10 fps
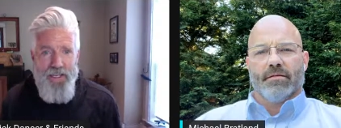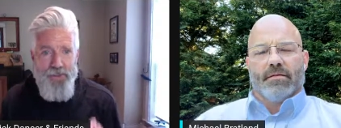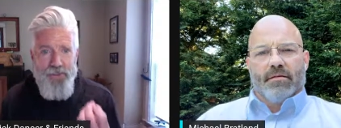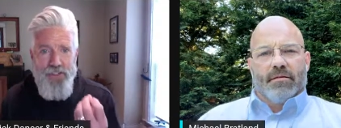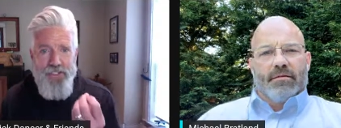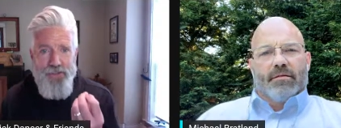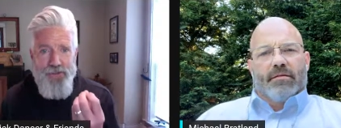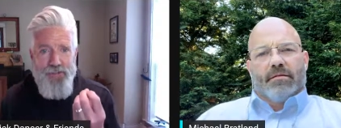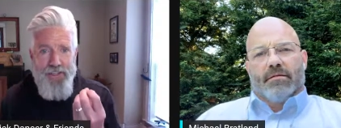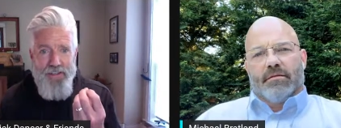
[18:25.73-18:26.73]
Speaker 1: is
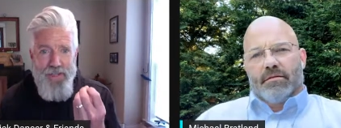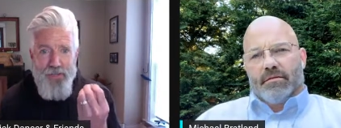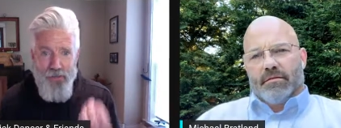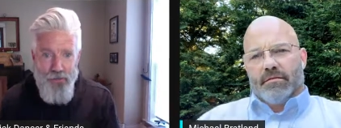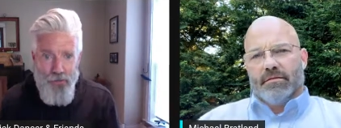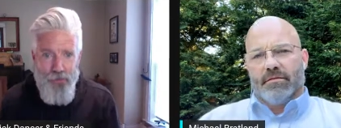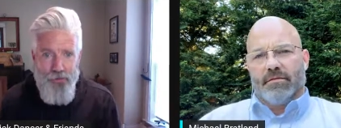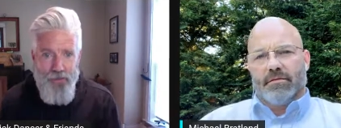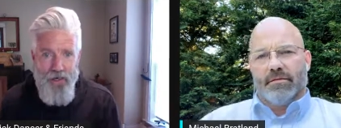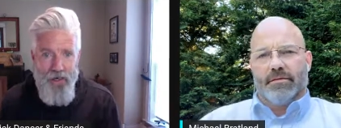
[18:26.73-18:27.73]
is as a news
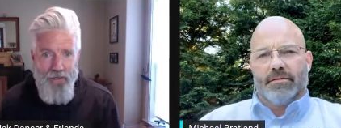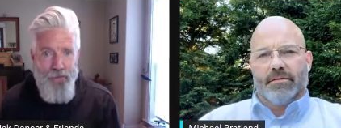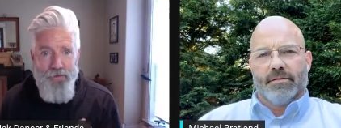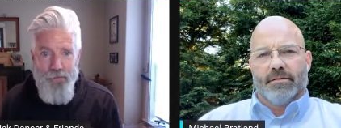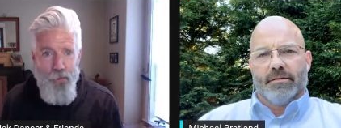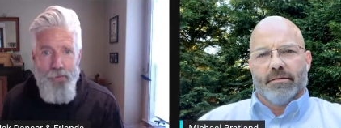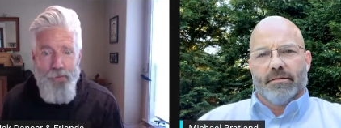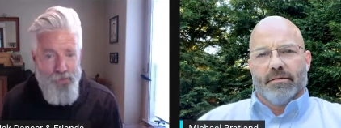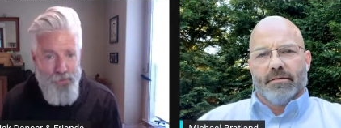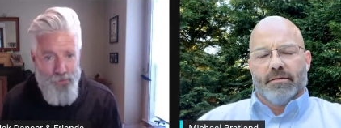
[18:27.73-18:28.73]
guy or a former
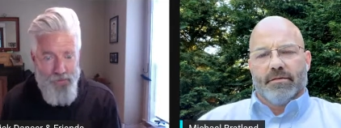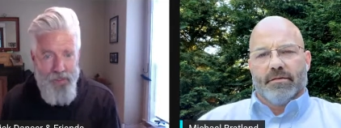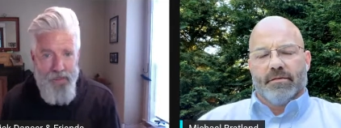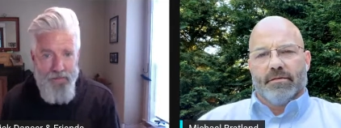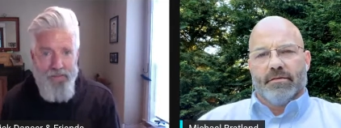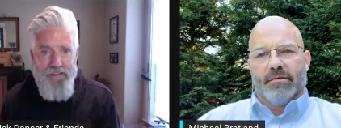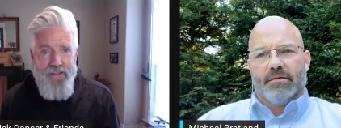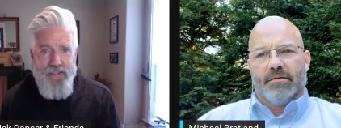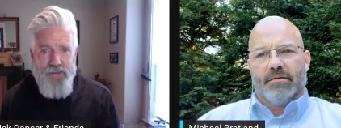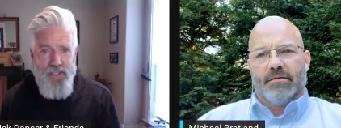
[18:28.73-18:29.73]
news guy,
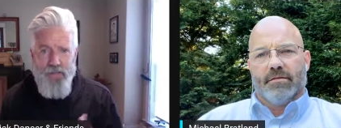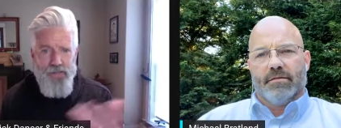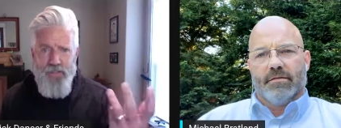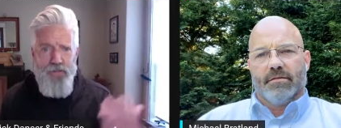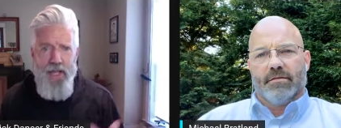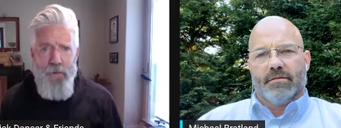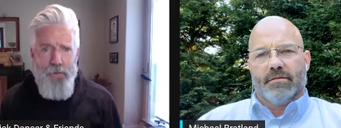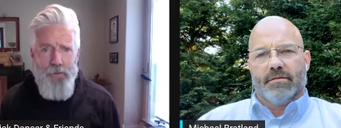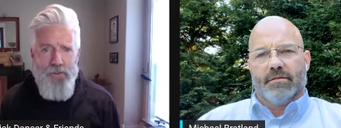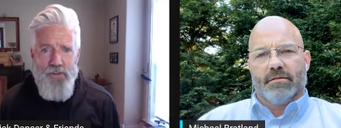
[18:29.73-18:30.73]
is this even happened
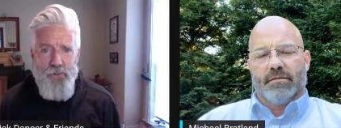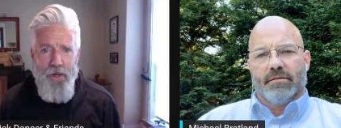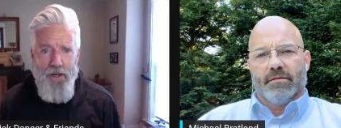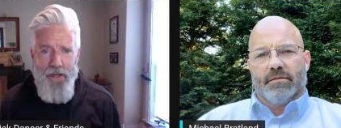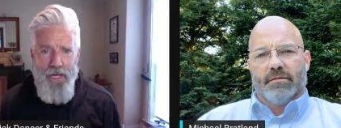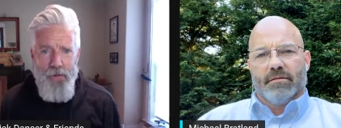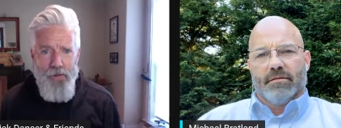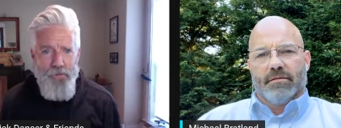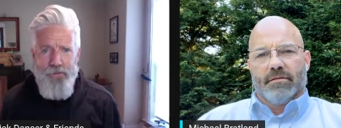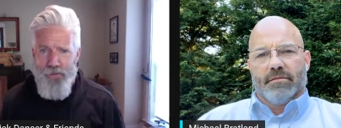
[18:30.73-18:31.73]
with the spotted
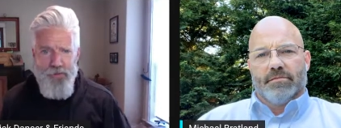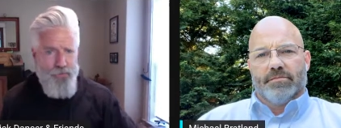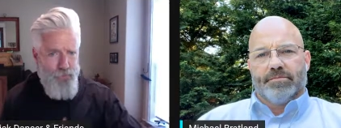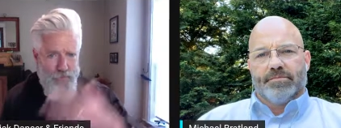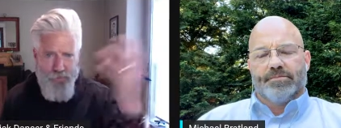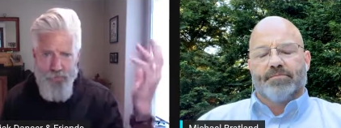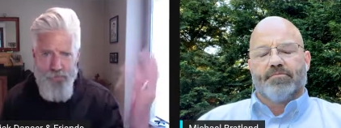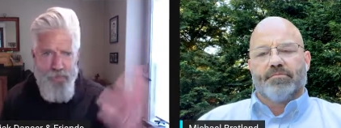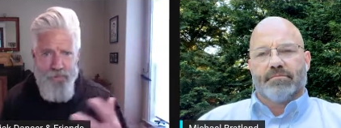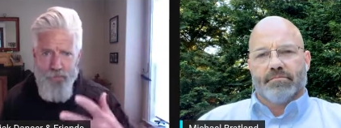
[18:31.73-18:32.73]
owl. For for
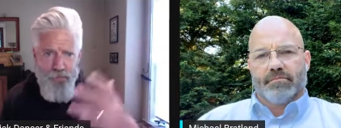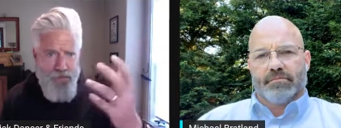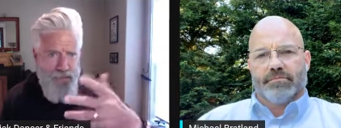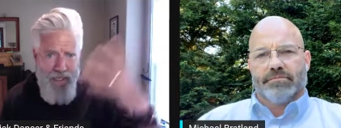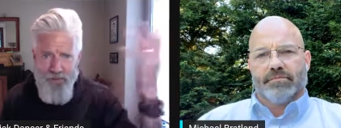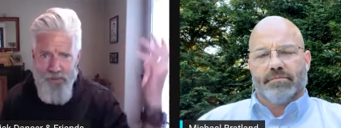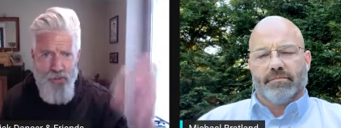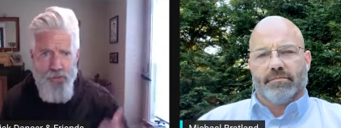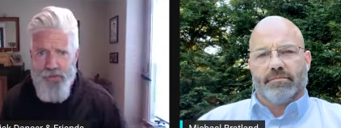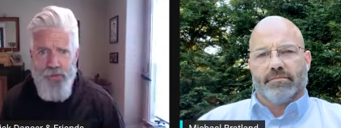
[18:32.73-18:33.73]
three, four, ten
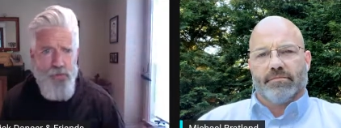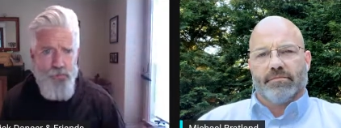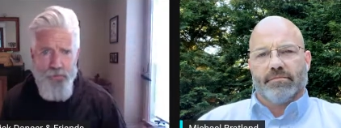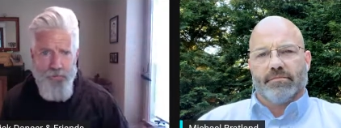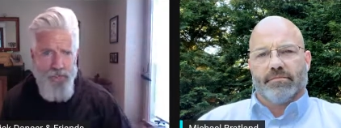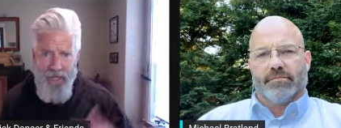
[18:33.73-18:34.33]
years, it was the